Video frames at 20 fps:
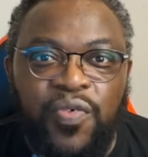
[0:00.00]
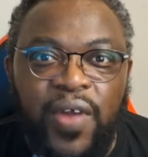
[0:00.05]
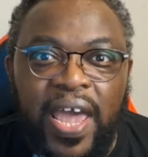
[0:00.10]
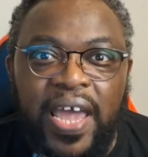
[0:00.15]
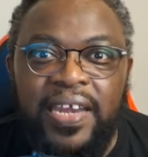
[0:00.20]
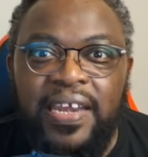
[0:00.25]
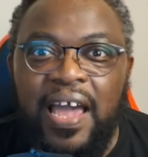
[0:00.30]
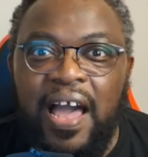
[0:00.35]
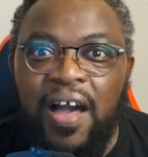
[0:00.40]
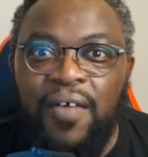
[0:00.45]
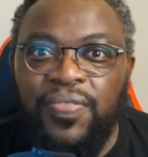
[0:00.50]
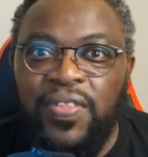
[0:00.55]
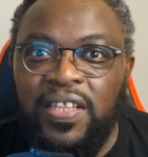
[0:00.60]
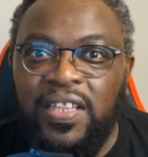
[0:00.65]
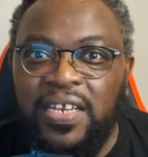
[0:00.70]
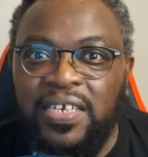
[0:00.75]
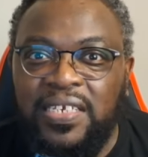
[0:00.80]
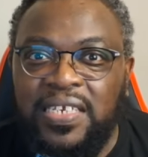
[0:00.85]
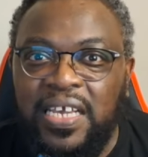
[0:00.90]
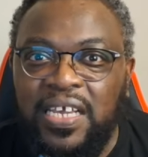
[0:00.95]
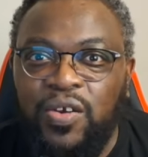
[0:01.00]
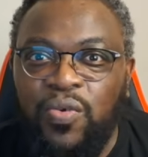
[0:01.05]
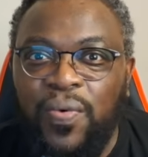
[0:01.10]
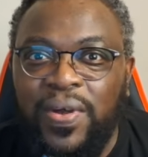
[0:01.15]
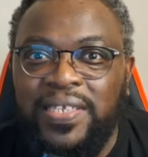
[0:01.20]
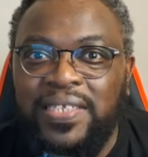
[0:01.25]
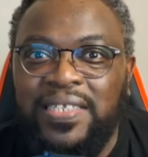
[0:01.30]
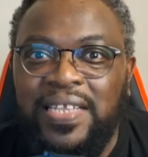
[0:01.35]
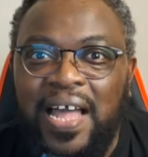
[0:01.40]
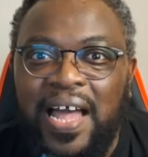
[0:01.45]
rand after the deed
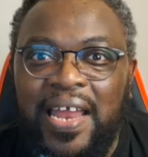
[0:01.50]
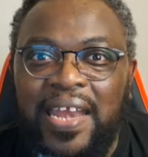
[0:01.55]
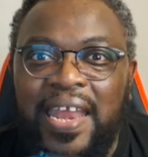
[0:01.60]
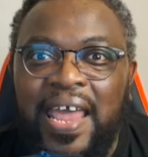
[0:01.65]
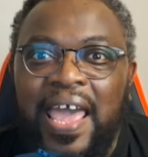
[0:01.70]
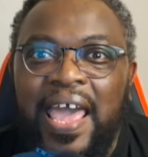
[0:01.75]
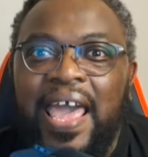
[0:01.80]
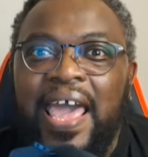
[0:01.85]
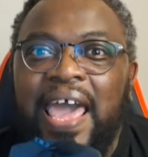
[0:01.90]
was done.